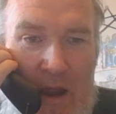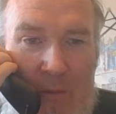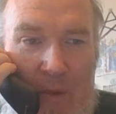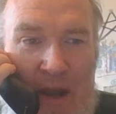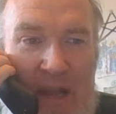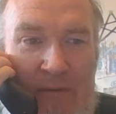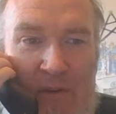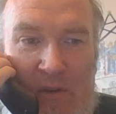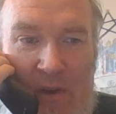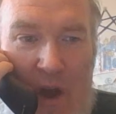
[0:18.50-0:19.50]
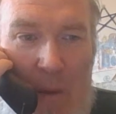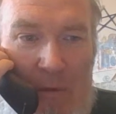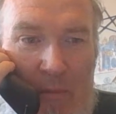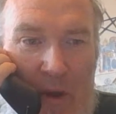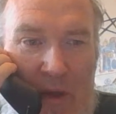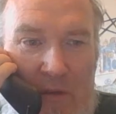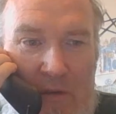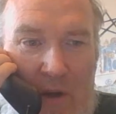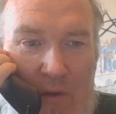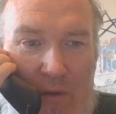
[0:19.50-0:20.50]
Many of us
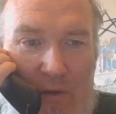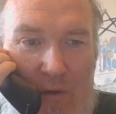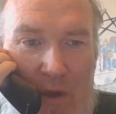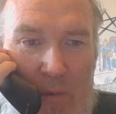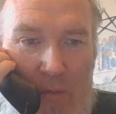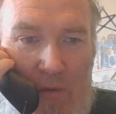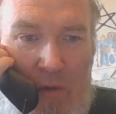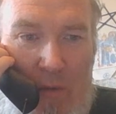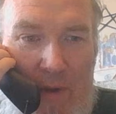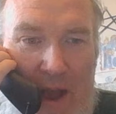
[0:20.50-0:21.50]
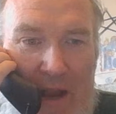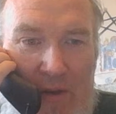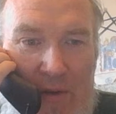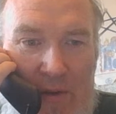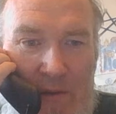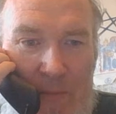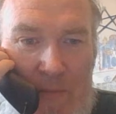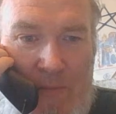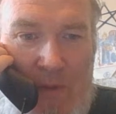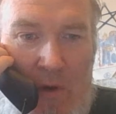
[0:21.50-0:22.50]
compromise others' dreams or realities
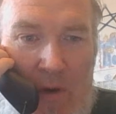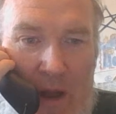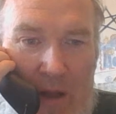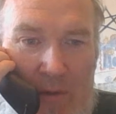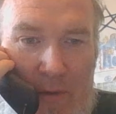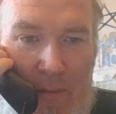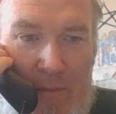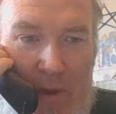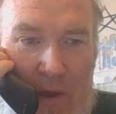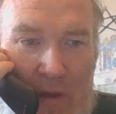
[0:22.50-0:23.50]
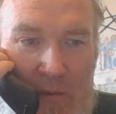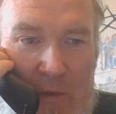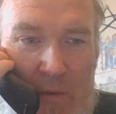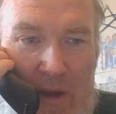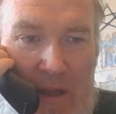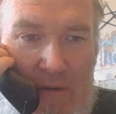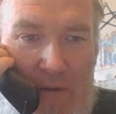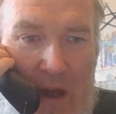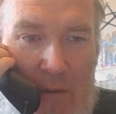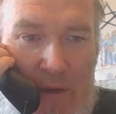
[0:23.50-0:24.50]
or health because we believe
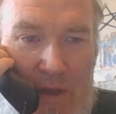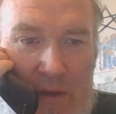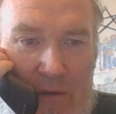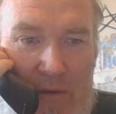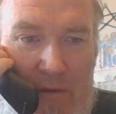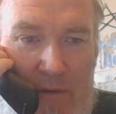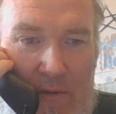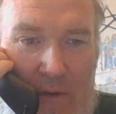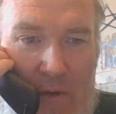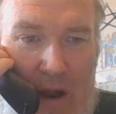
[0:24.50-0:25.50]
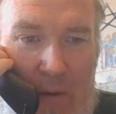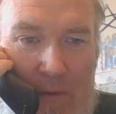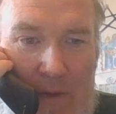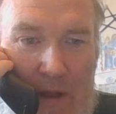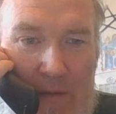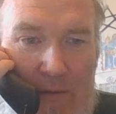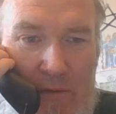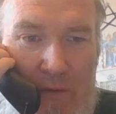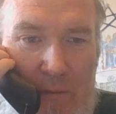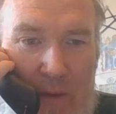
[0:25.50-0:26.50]
our intentions for
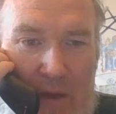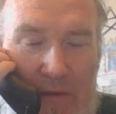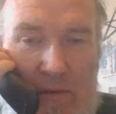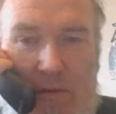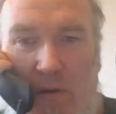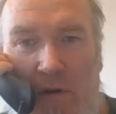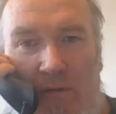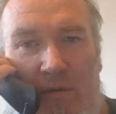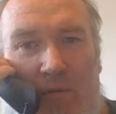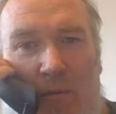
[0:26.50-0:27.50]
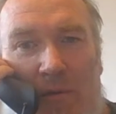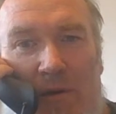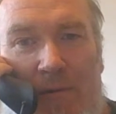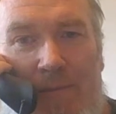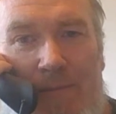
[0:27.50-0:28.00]
ourselves best serve the moment.